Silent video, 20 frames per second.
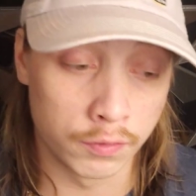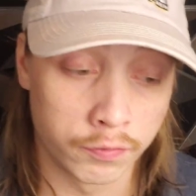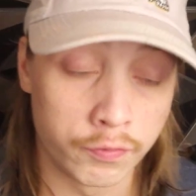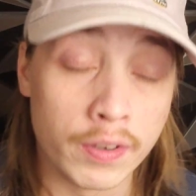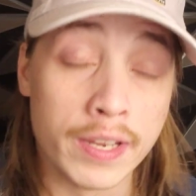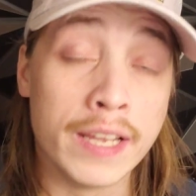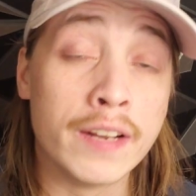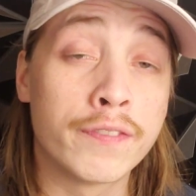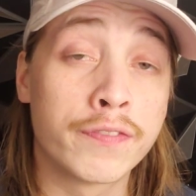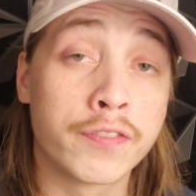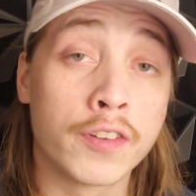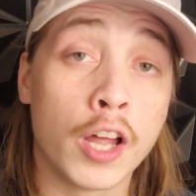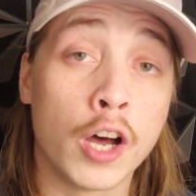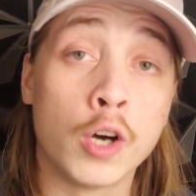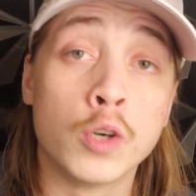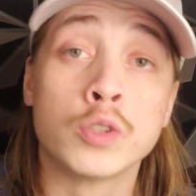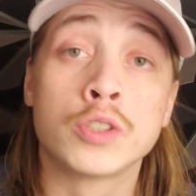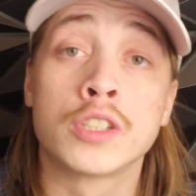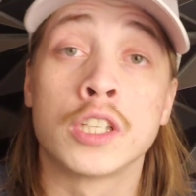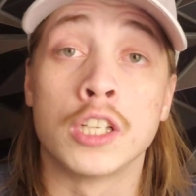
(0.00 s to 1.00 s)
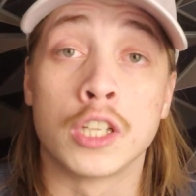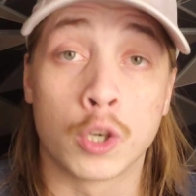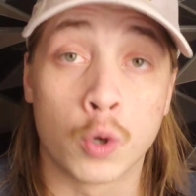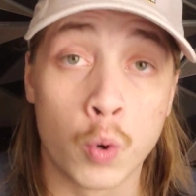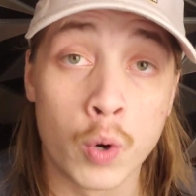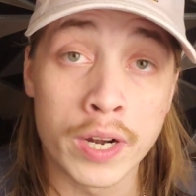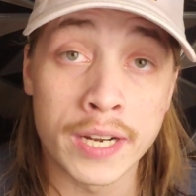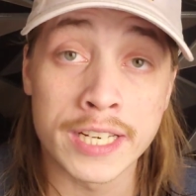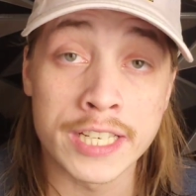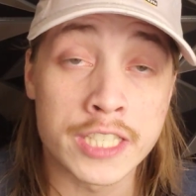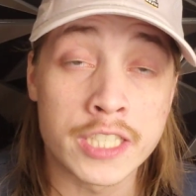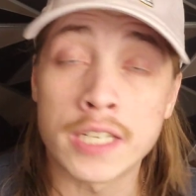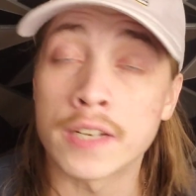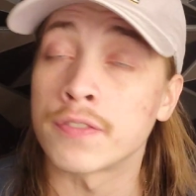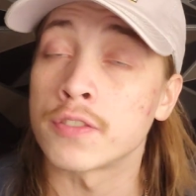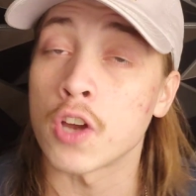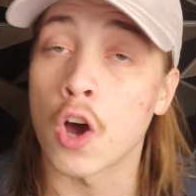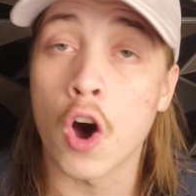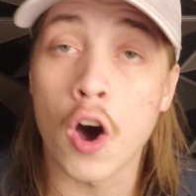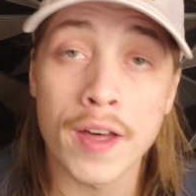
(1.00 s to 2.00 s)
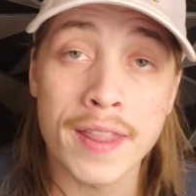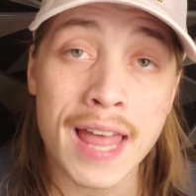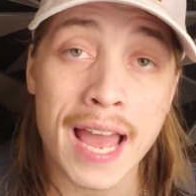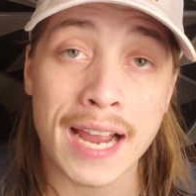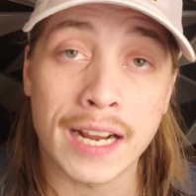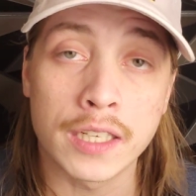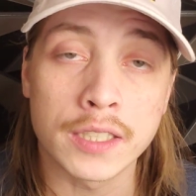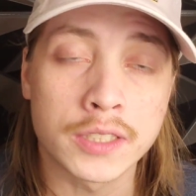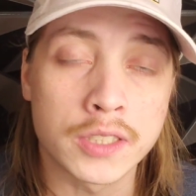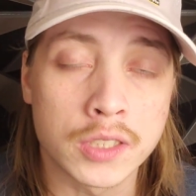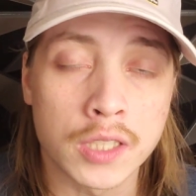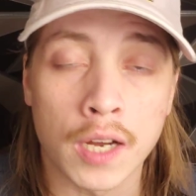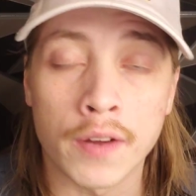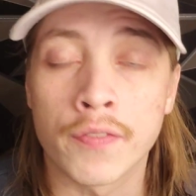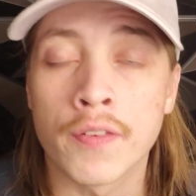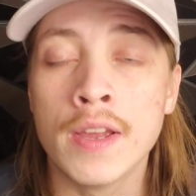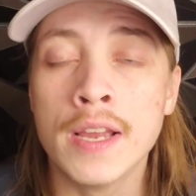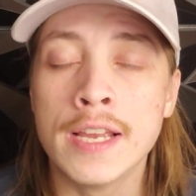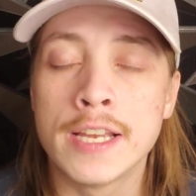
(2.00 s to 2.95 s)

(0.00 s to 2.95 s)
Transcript: inflows, liquidity shifts, all that good stuff